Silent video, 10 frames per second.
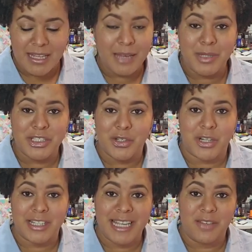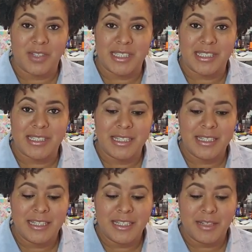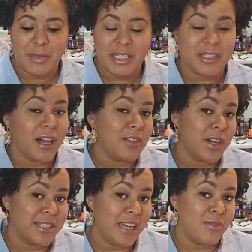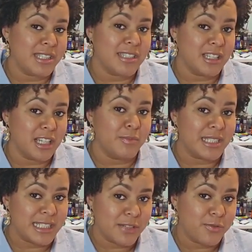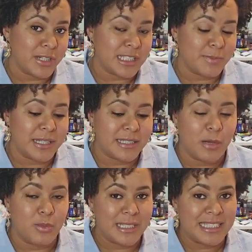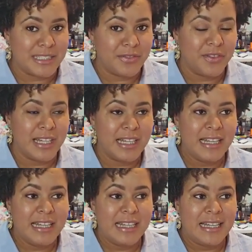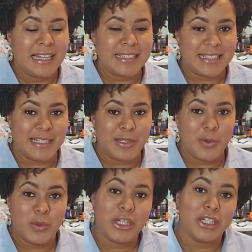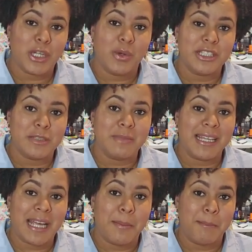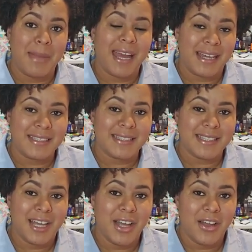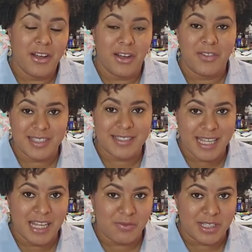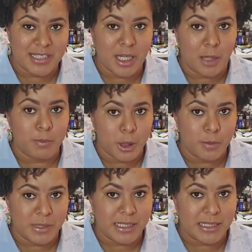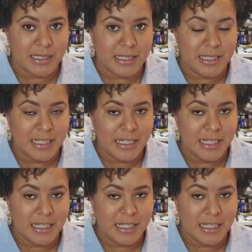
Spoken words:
image on our canvas, because all of our canvases are going to be different by the time we leave. And I said, we are going to make a mess on this canvas on purpose.